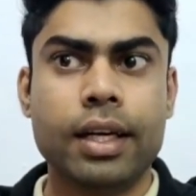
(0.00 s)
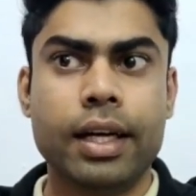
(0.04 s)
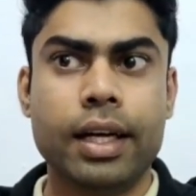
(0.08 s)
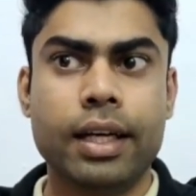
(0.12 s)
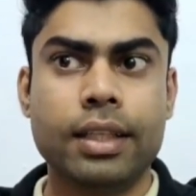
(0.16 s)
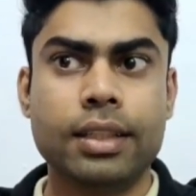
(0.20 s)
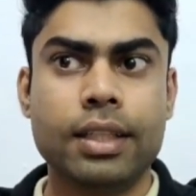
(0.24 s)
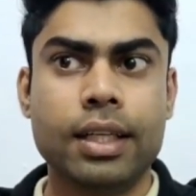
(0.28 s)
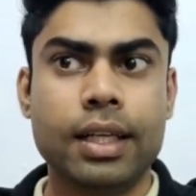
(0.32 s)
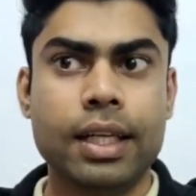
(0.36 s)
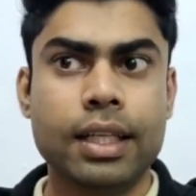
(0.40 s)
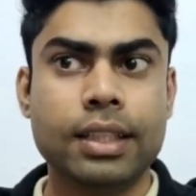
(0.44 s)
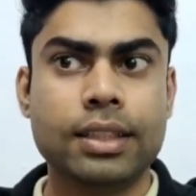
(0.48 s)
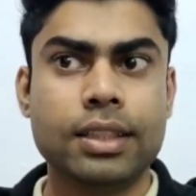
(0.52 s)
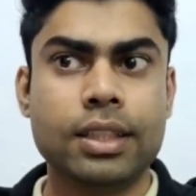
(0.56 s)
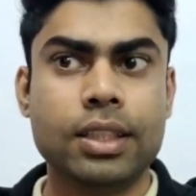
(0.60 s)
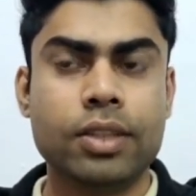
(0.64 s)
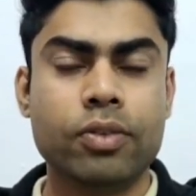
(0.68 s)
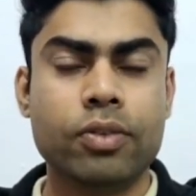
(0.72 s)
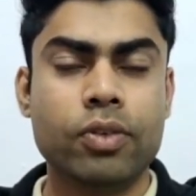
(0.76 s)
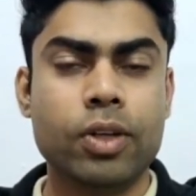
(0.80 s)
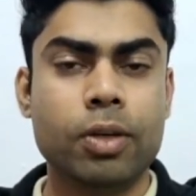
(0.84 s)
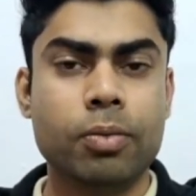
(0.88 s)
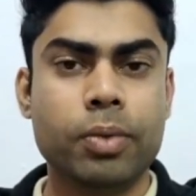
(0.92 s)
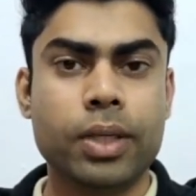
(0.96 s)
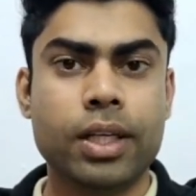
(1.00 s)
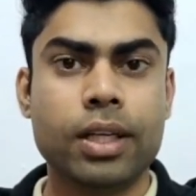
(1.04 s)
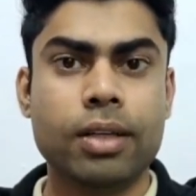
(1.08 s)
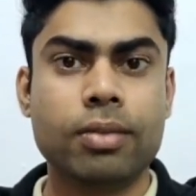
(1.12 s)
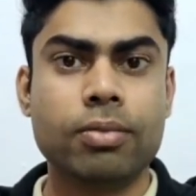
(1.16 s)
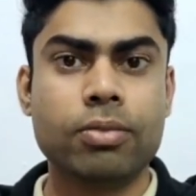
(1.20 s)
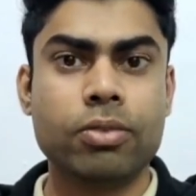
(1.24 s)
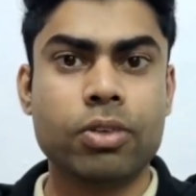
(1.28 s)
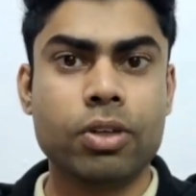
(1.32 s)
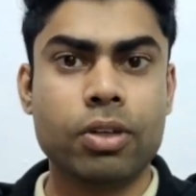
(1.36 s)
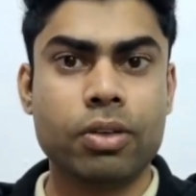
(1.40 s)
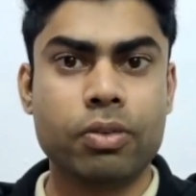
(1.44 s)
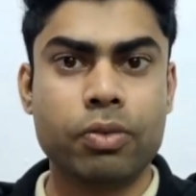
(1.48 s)
and the density will
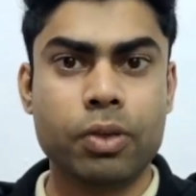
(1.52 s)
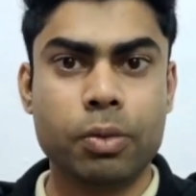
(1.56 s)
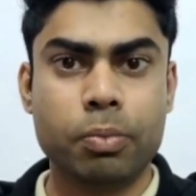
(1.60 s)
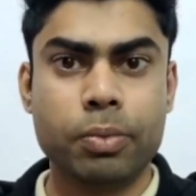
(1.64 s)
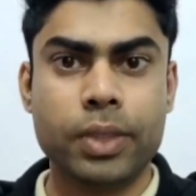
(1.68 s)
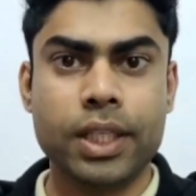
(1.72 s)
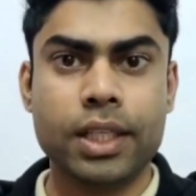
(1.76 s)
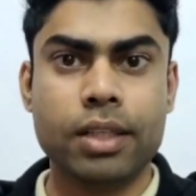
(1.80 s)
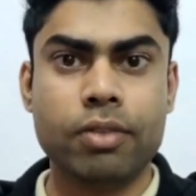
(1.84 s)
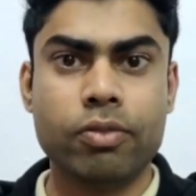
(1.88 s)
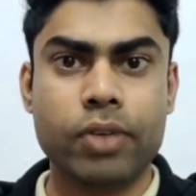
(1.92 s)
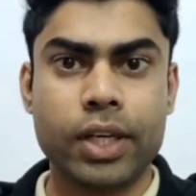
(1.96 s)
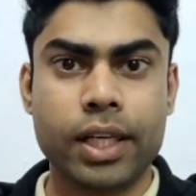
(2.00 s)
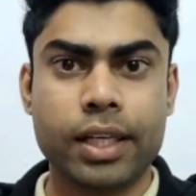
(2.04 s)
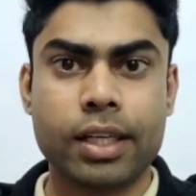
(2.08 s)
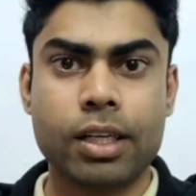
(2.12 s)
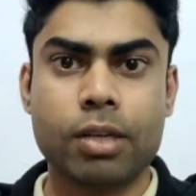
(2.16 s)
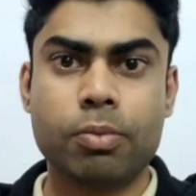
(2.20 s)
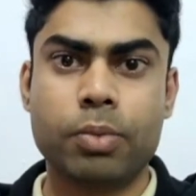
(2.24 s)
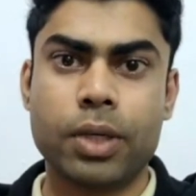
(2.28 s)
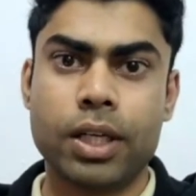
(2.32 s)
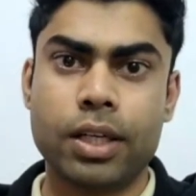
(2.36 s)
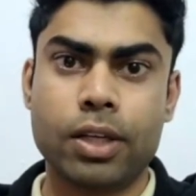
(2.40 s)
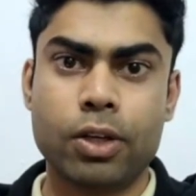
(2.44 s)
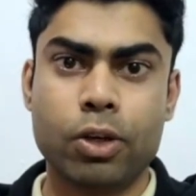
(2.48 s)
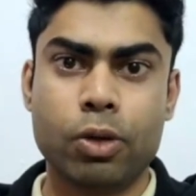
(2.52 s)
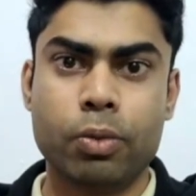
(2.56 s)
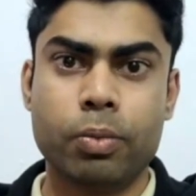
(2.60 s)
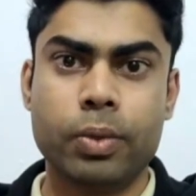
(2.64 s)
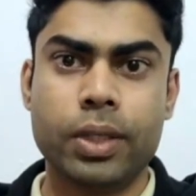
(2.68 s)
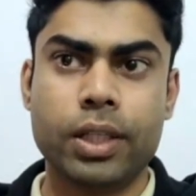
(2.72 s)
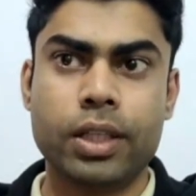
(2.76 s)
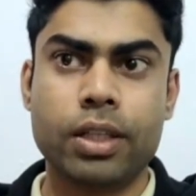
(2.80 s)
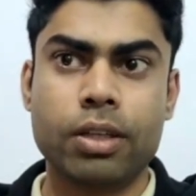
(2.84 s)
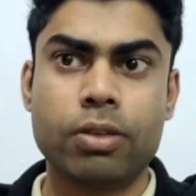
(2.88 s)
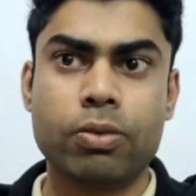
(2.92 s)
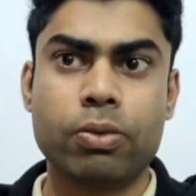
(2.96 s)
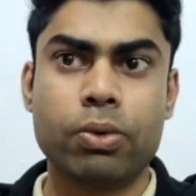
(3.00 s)
become 15 vehicles per
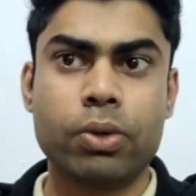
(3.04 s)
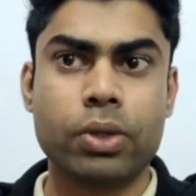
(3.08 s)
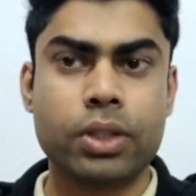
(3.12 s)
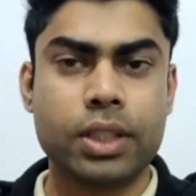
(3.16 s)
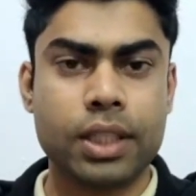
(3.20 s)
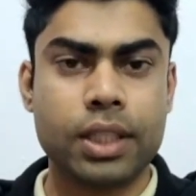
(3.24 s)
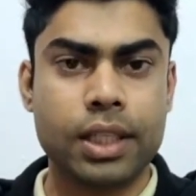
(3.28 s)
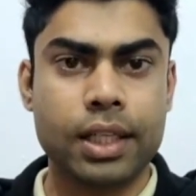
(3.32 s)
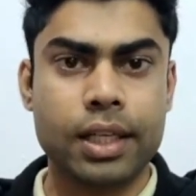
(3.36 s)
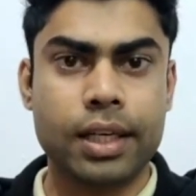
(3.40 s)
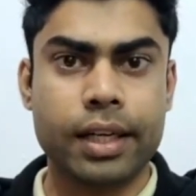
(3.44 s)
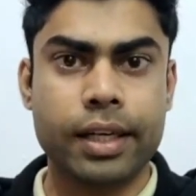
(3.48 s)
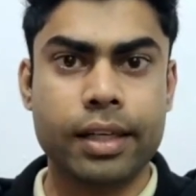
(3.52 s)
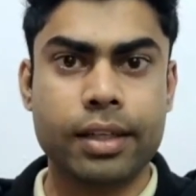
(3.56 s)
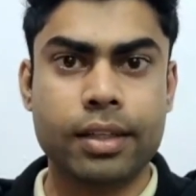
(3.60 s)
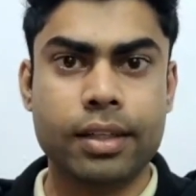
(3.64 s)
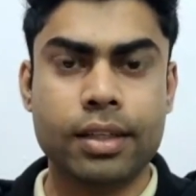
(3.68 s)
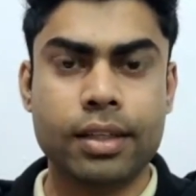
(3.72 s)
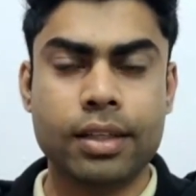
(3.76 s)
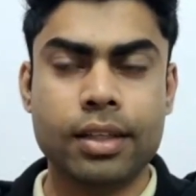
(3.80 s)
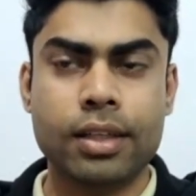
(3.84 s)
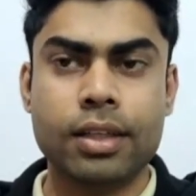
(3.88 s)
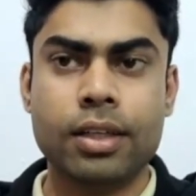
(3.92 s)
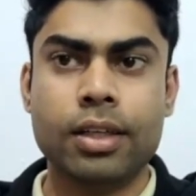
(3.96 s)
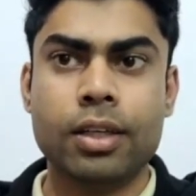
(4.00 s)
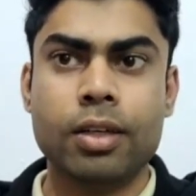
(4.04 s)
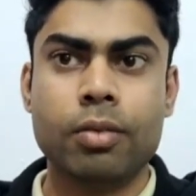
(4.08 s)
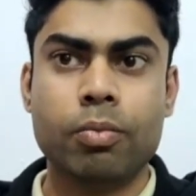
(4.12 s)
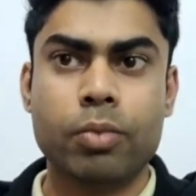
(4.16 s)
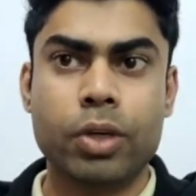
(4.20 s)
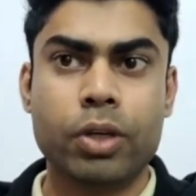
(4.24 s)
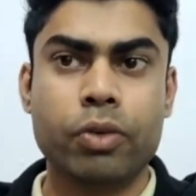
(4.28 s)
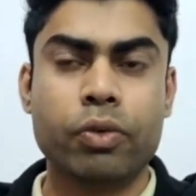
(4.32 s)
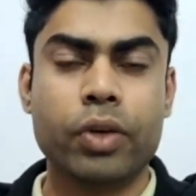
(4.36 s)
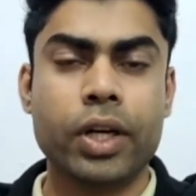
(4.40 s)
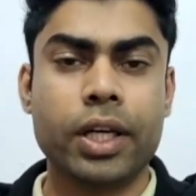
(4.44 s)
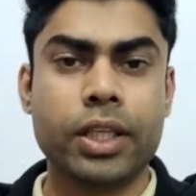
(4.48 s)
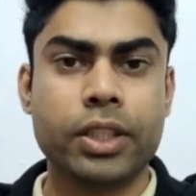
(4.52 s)
kilometer for 3 lane.
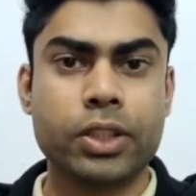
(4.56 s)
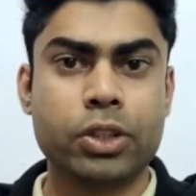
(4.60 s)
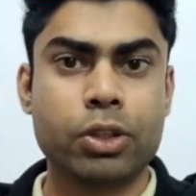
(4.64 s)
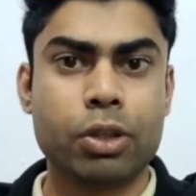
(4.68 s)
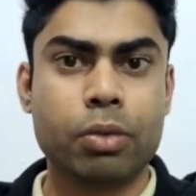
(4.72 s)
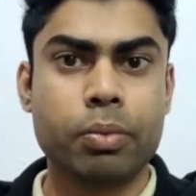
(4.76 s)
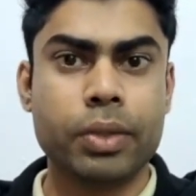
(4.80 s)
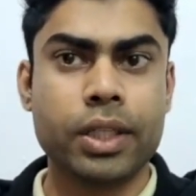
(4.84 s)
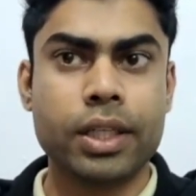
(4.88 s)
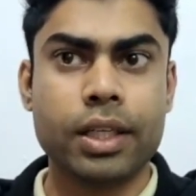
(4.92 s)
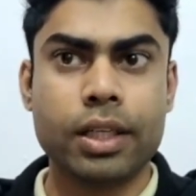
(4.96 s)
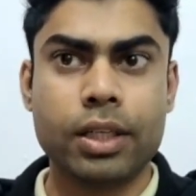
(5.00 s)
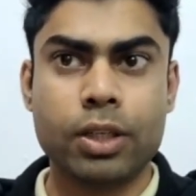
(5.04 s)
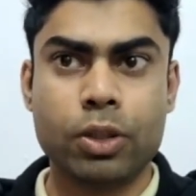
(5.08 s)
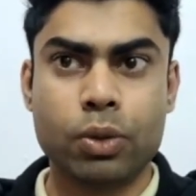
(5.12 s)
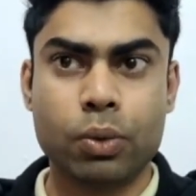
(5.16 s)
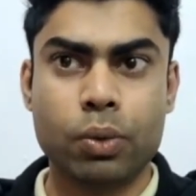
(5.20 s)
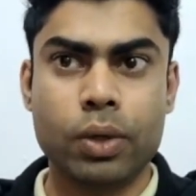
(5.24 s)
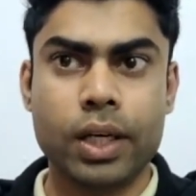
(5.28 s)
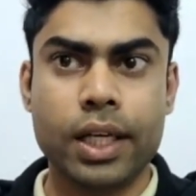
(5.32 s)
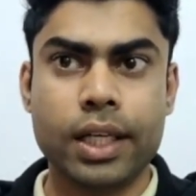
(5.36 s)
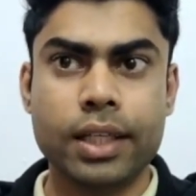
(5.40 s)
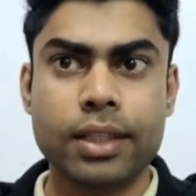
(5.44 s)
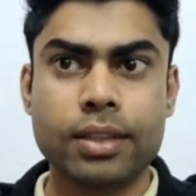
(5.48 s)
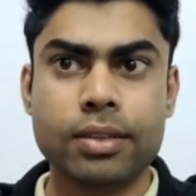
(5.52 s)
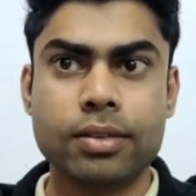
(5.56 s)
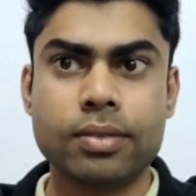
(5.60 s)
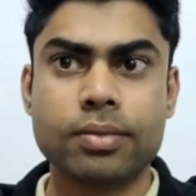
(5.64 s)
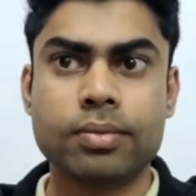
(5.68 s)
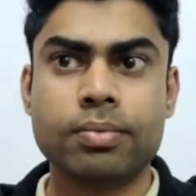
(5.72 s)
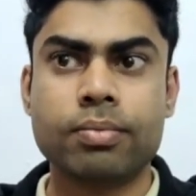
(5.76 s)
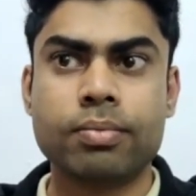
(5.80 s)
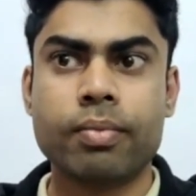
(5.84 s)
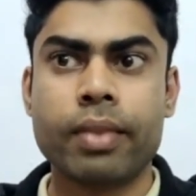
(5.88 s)
But we are stopping at 2 lane.